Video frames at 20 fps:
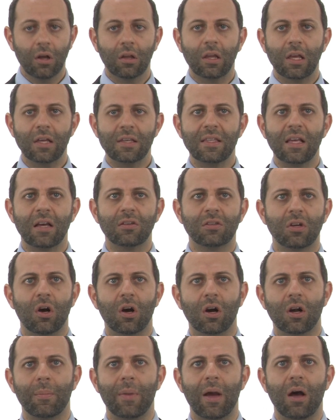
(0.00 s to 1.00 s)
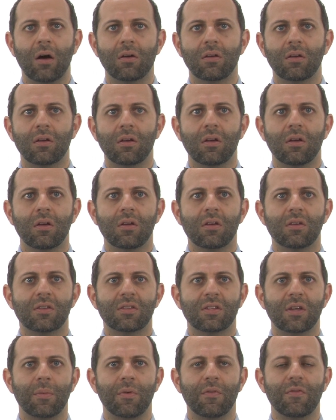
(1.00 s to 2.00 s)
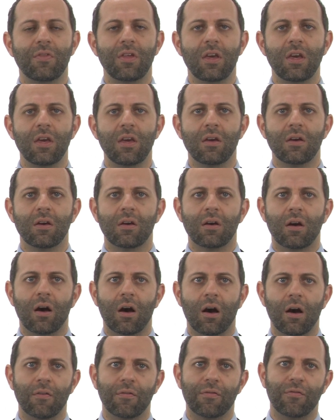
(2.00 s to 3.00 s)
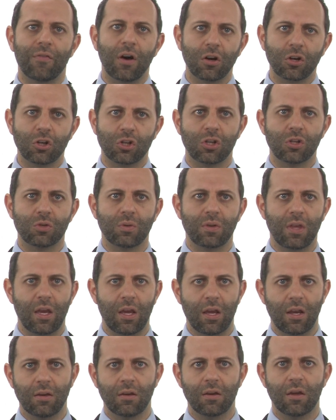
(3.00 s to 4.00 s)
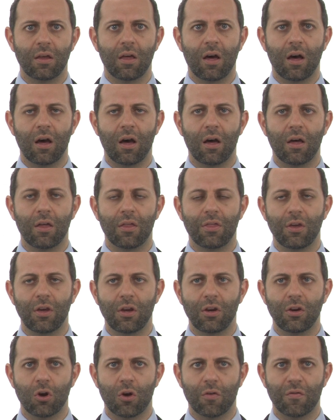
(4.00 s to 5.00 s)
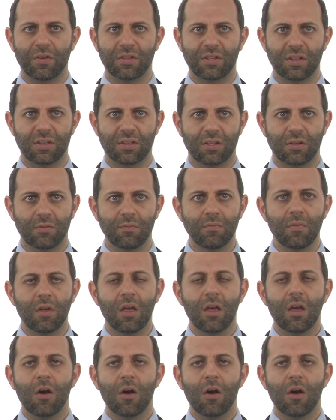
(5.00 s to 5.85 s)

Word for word: Let's now talk about some of the uh, functions within uh, the nervous system.